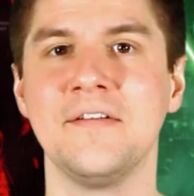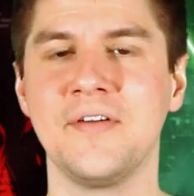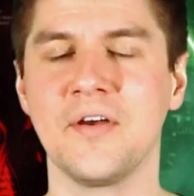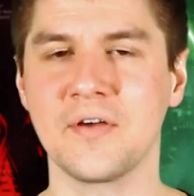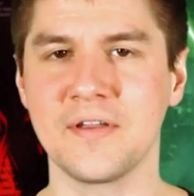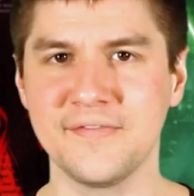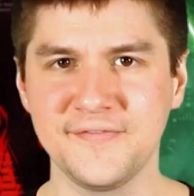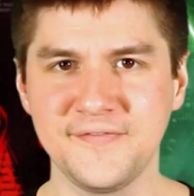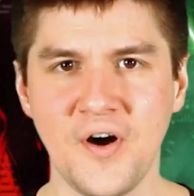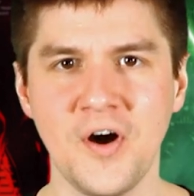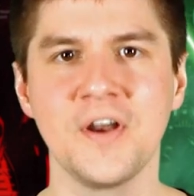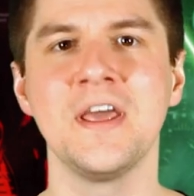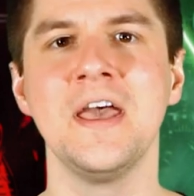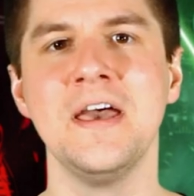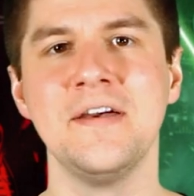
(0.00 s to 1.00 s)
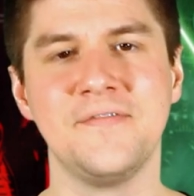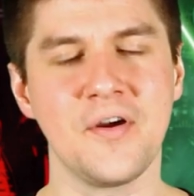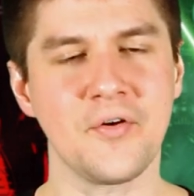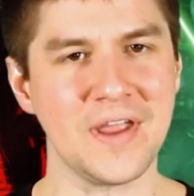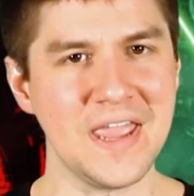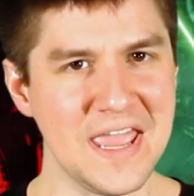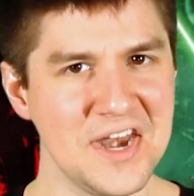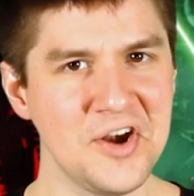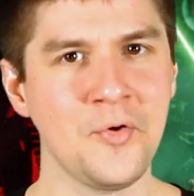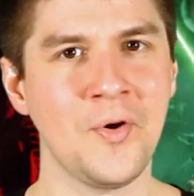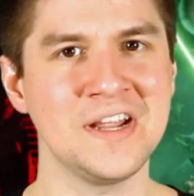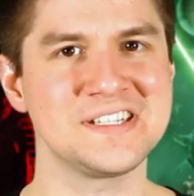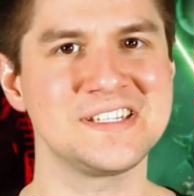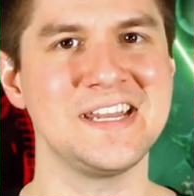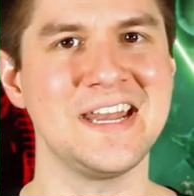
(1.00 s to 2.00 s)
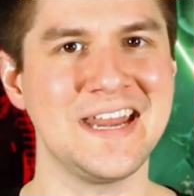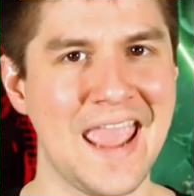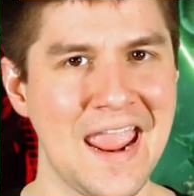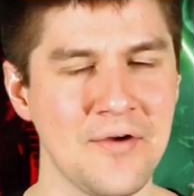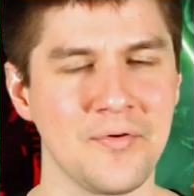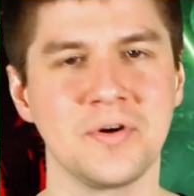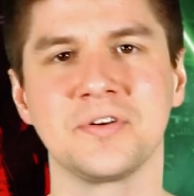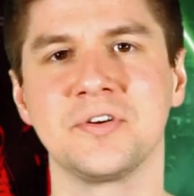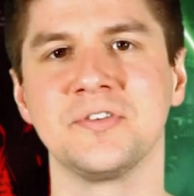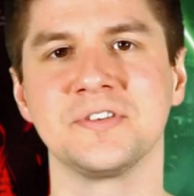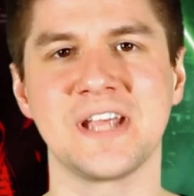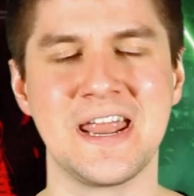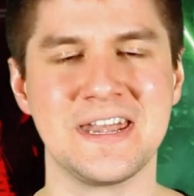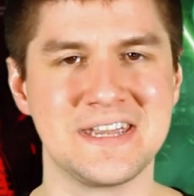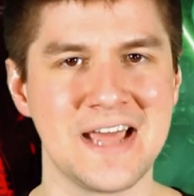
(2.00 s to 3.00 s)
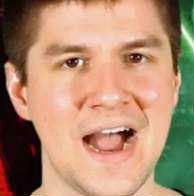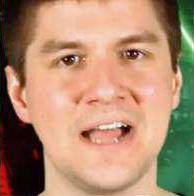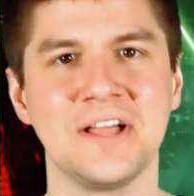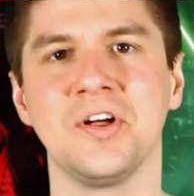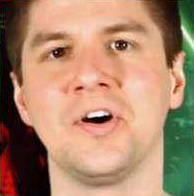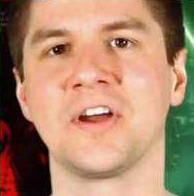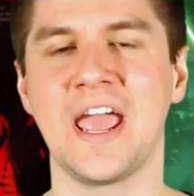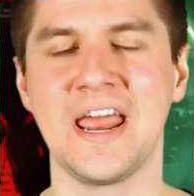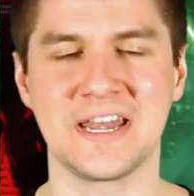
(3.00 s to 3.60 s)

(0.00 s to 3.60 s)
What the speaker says: very fun, very interesting characters and dialogue